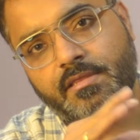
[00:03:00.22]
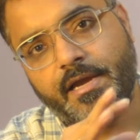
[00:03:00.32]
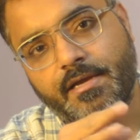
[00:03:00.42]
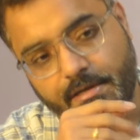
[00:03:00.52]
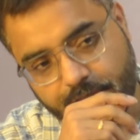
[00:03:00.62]

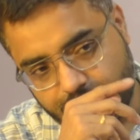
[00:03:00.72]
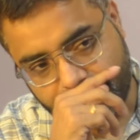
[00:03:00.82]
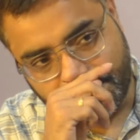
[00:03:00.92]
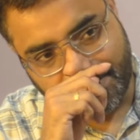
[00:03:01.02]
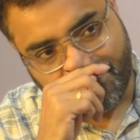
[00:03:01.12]
that
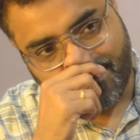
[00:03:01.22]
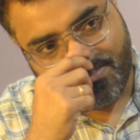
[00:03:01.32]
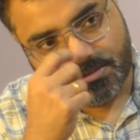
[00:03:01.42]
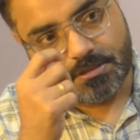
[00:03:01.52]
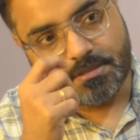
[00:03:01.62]
condition. They want
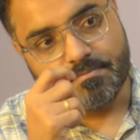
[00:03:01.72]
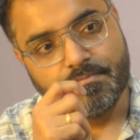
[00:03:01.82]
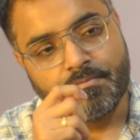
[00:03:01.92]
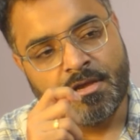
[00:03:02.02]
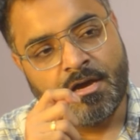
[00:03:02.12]
to see
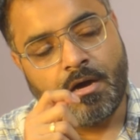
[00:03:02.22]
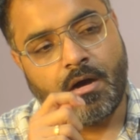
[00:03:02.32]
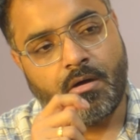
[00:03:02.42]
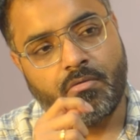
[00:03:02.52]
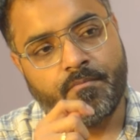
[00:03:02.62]

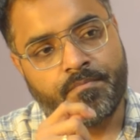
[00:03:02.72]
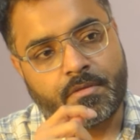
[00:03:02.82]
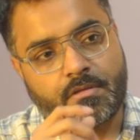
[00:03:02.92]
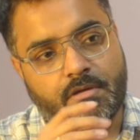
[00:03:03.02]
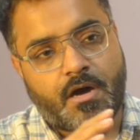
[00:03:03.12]
how
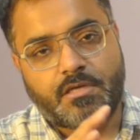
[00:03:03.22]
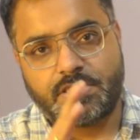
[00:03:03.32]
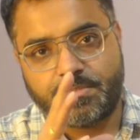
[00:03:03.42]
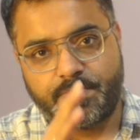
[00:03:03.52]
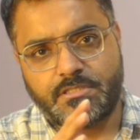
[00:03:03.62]
the car
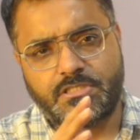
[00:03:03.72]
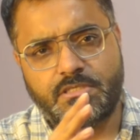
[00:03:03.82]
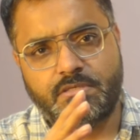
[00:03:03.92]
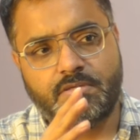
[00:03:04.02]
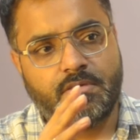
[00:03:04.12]

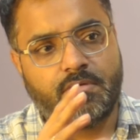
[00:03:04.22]
suspension,